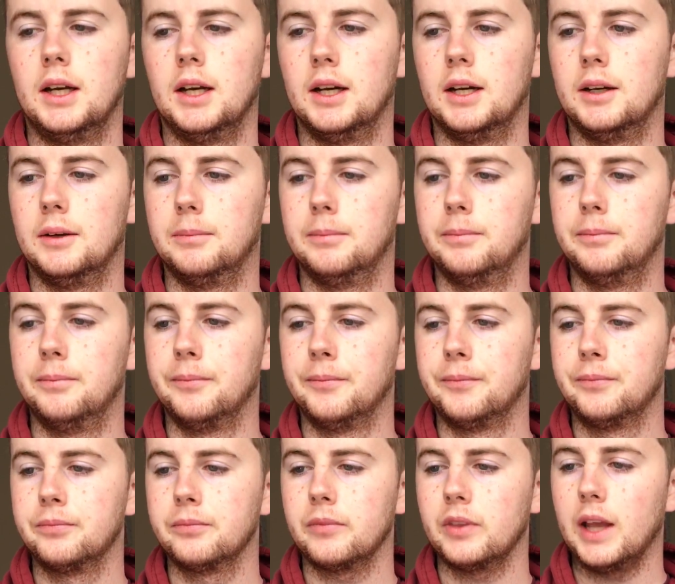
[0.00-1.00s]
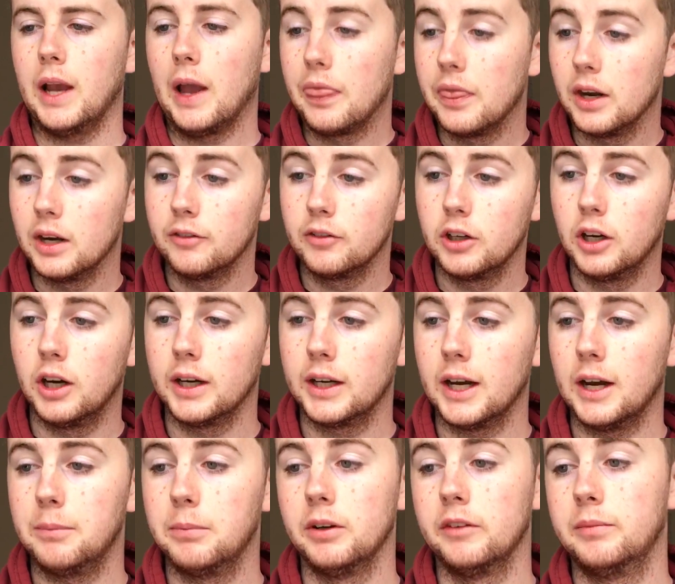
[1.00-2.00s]
And then I've got a
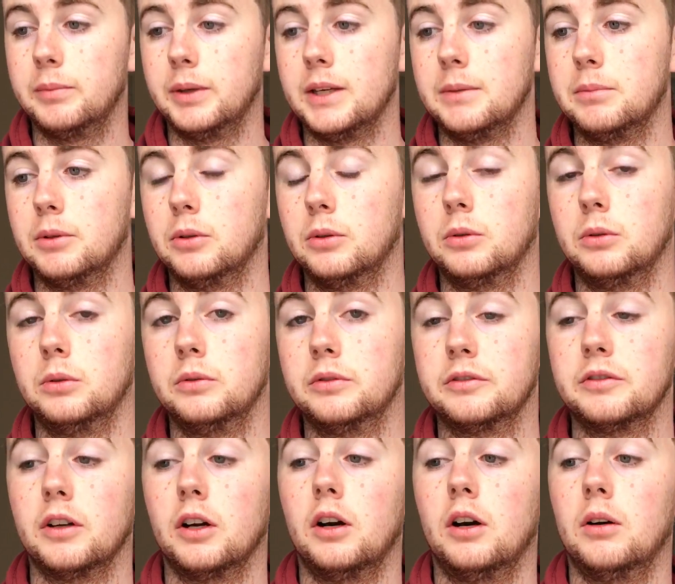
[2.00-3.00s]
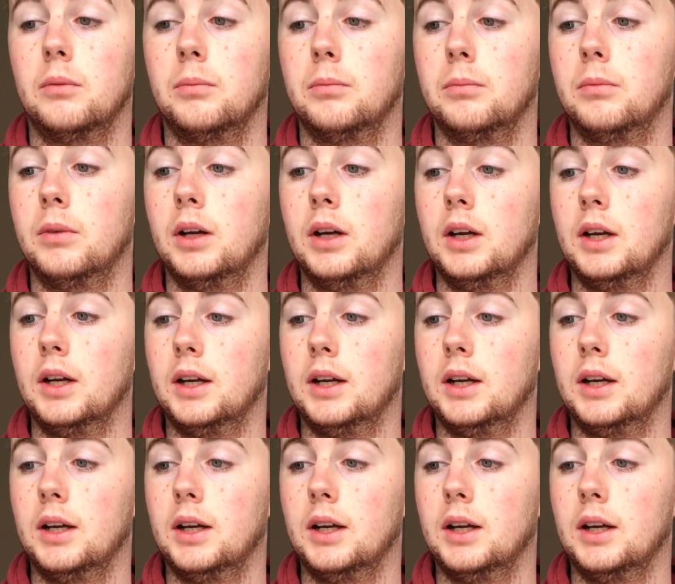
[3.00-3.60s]
couple of people from